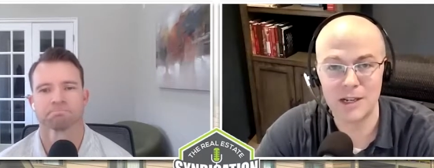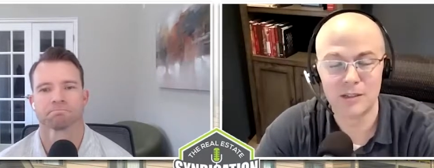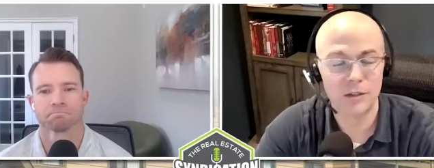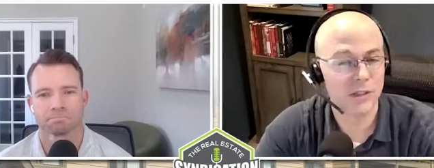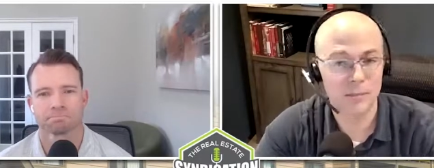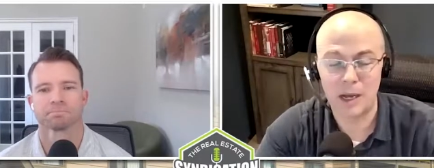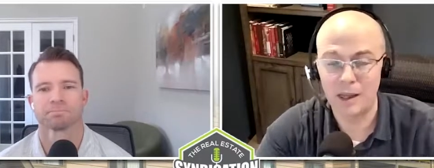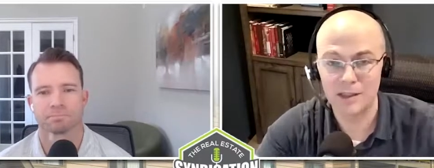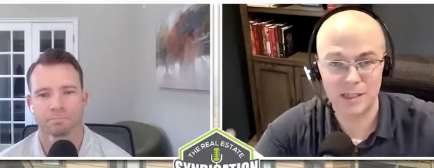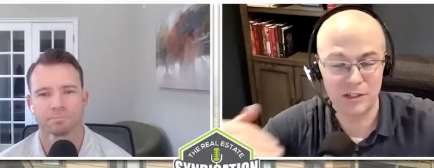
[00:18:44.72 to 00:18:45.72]
Speaker 1: So this
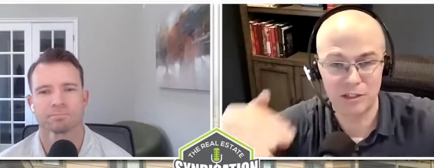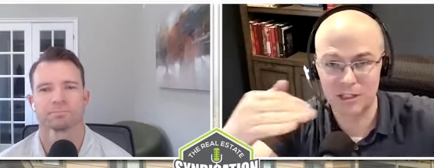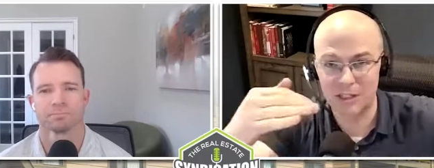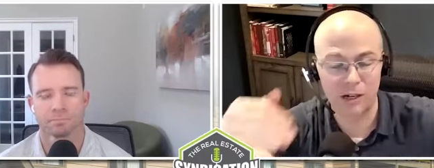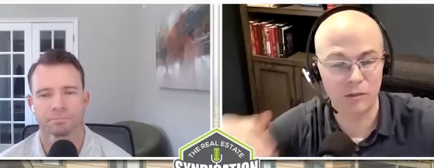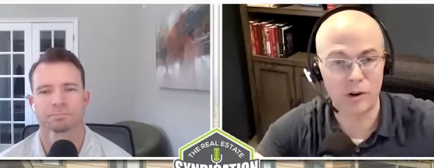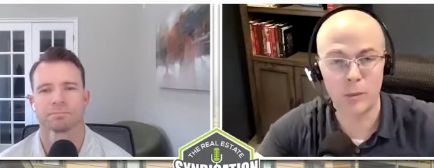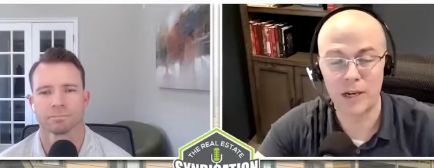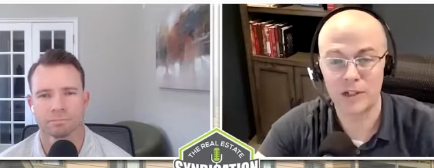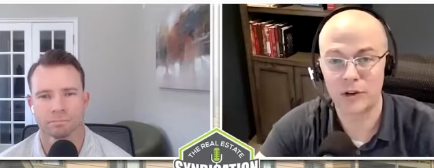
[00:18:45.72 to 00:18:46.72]
policy just is like a
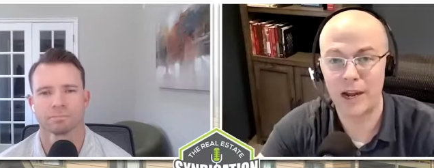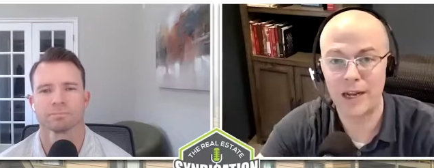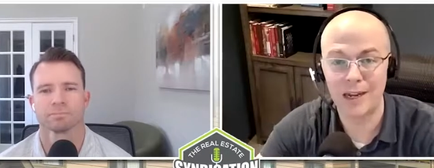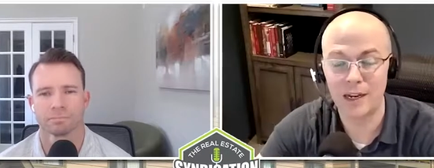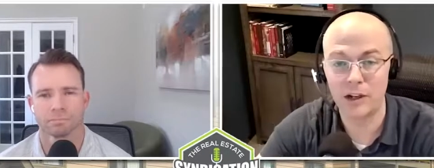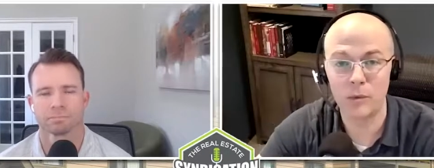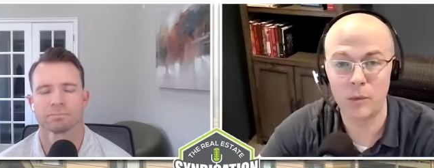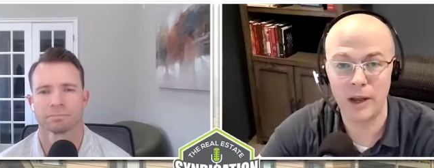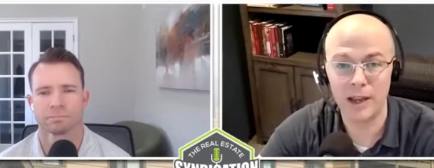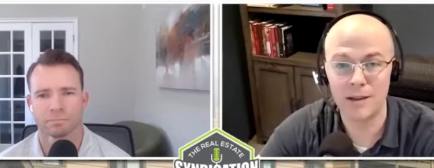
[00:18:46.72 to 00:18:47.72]
runaway train in a good
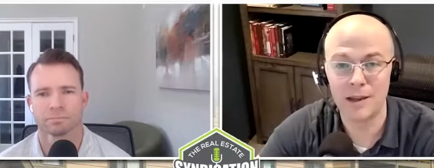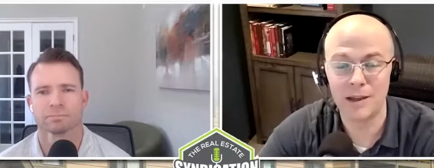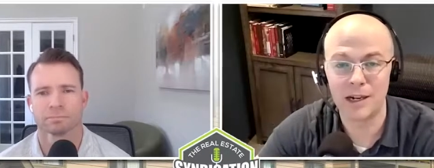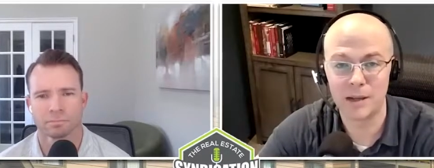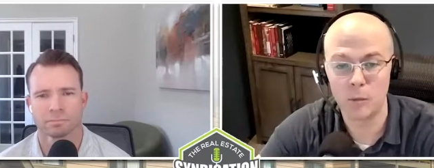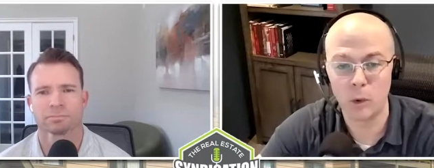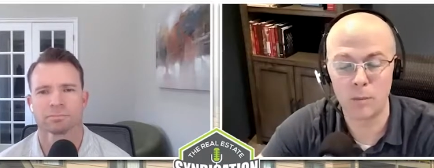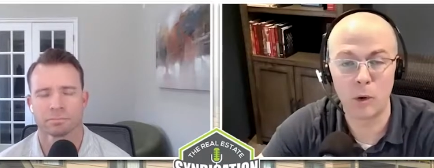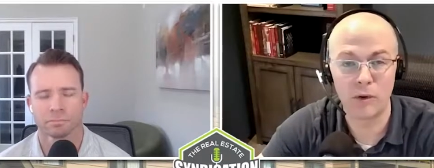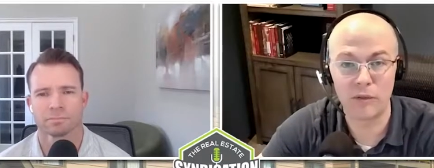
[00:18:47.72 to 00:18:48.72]
way, getting more and
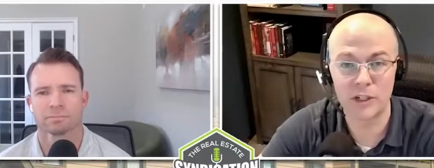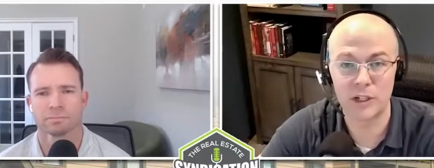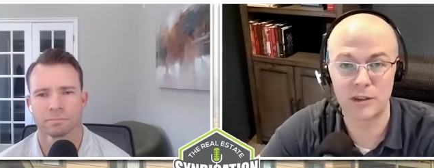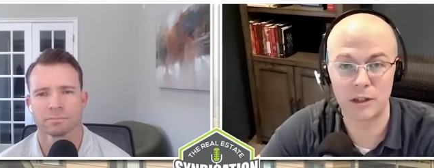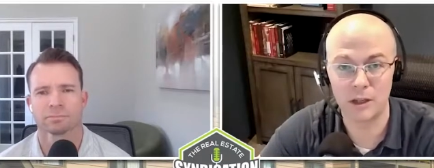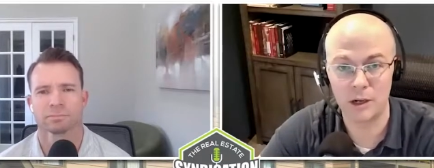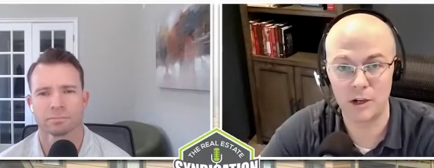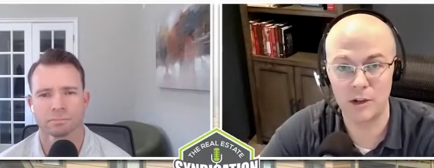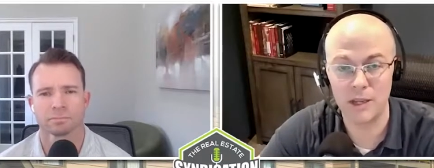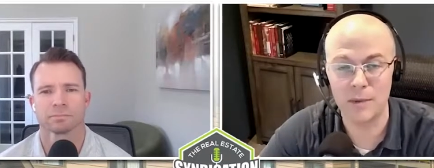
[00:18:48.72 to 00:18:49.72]
more efficient the longer
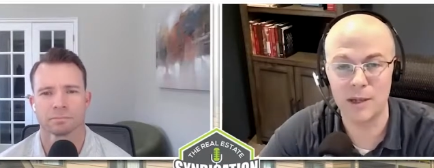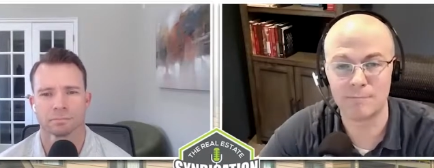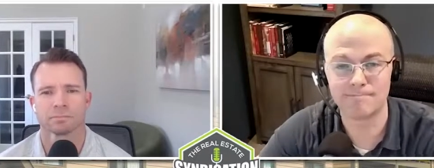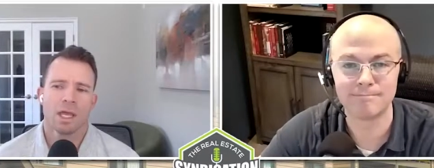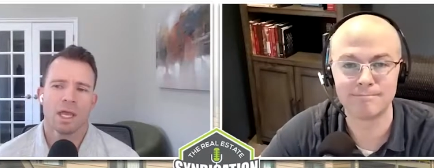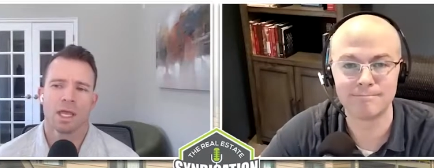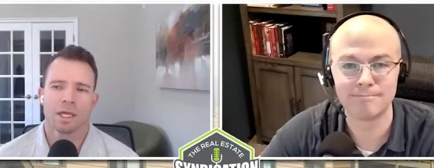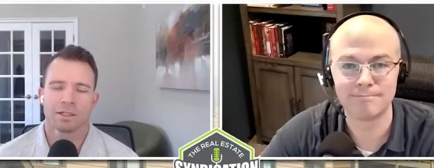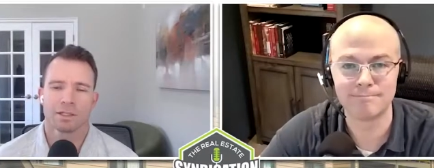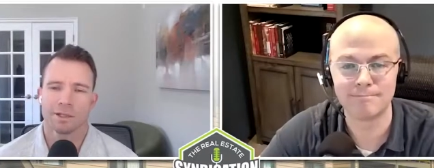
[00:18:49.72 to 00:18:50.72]
you keep it.
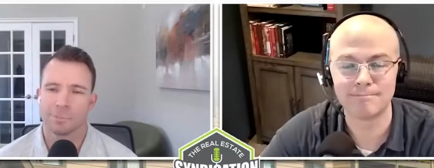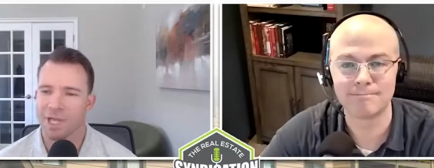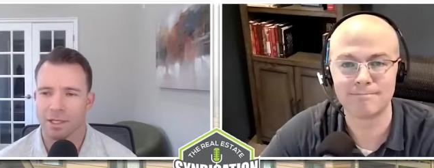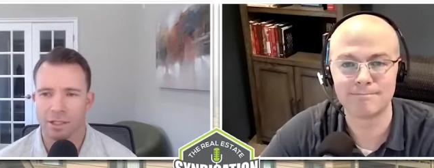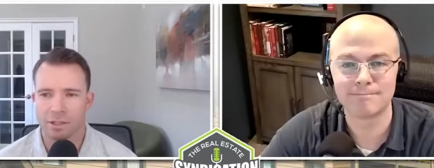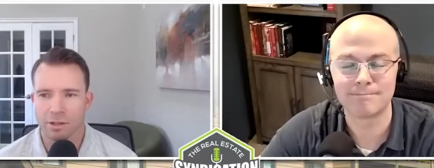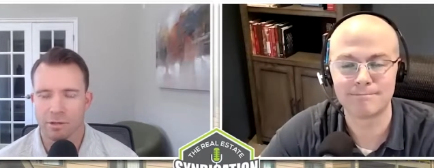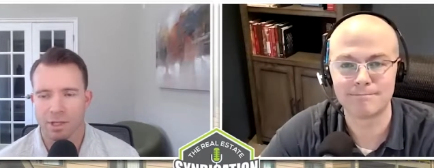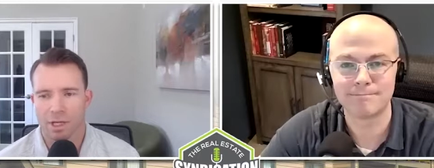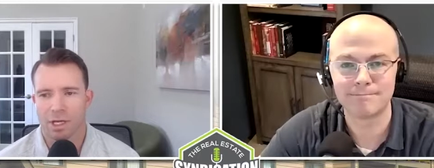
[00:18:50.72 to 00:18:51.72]
Speaker 2: And uh, man, you
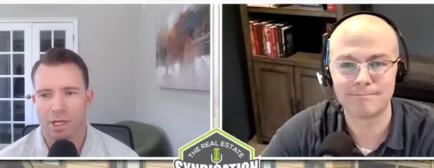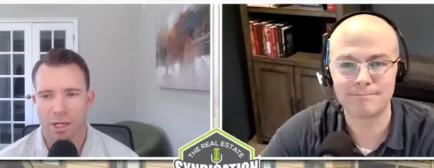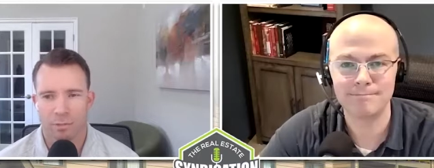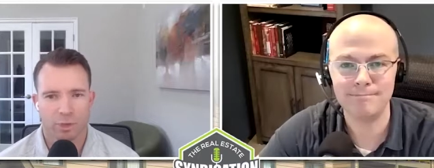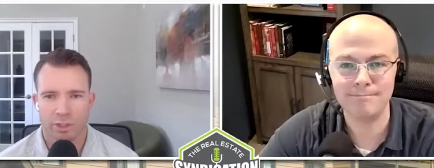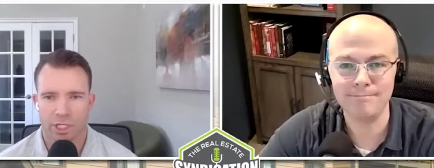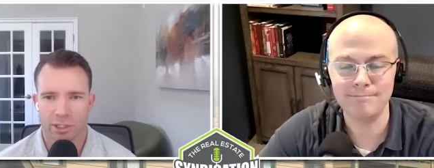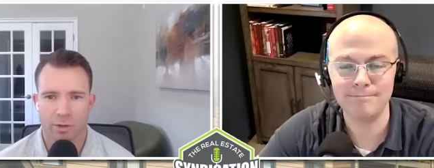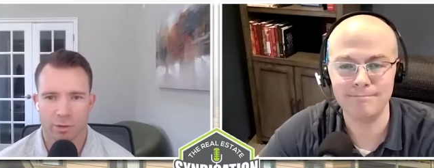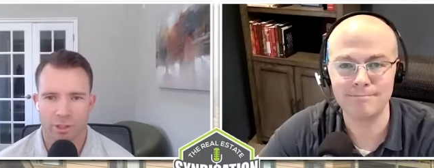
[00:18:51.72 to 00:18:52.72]
know, uh, I
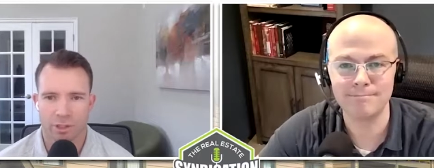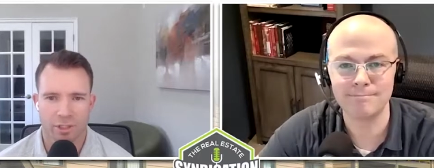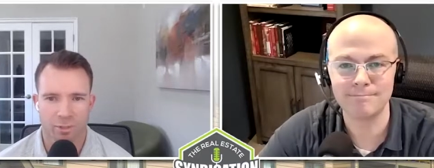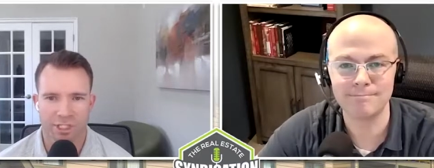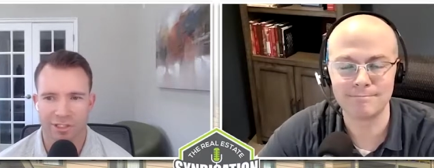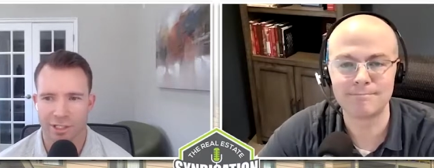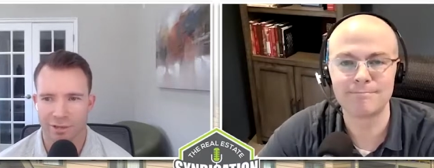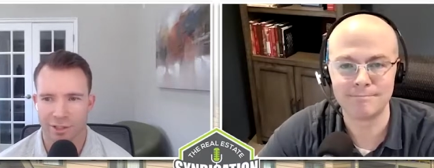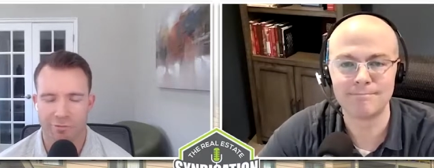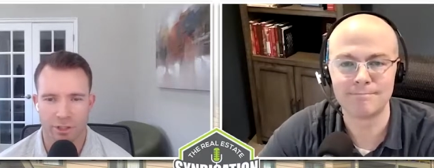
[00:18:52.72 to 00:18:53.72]
appreciate you going into some
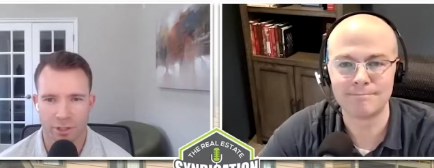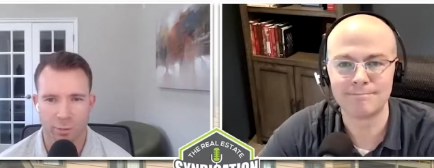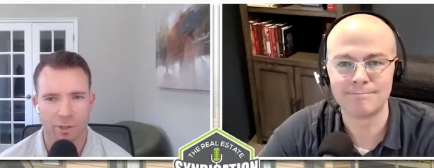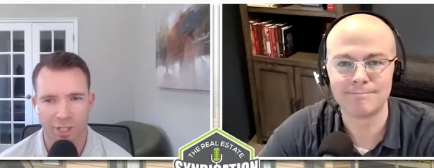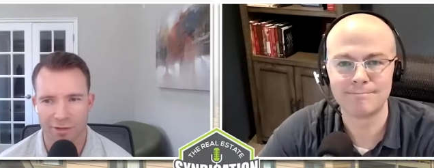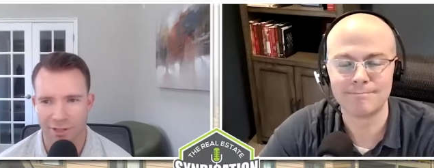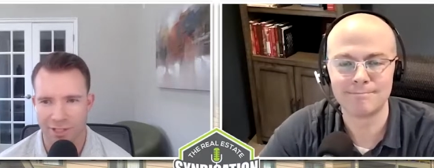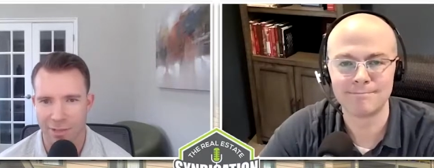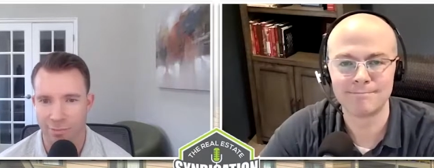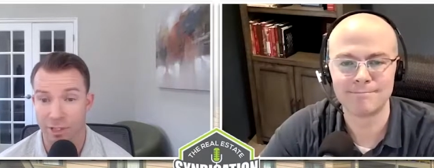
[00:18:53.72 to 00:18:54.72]
detail and giving us a real life
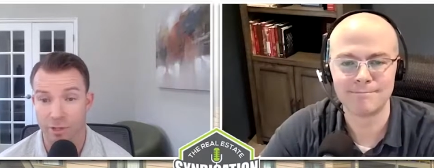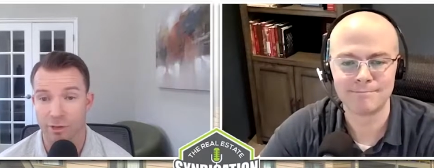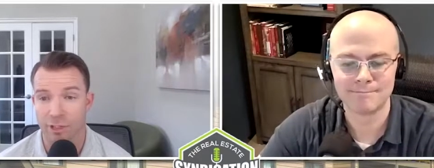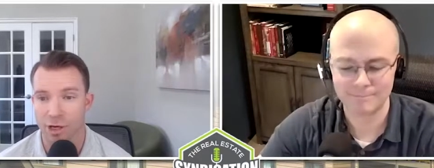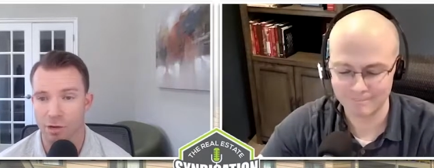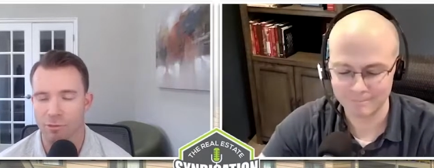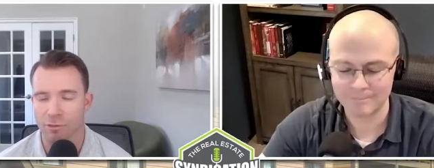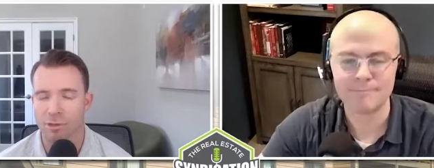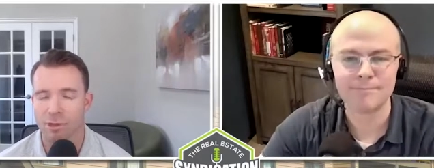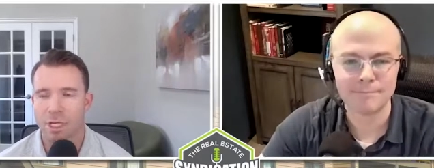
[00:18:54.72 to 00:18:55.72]
example. That's very
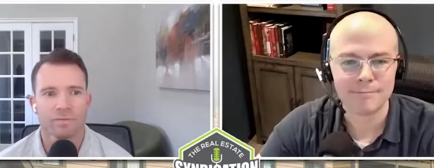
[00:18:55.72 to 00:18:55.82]
helpful.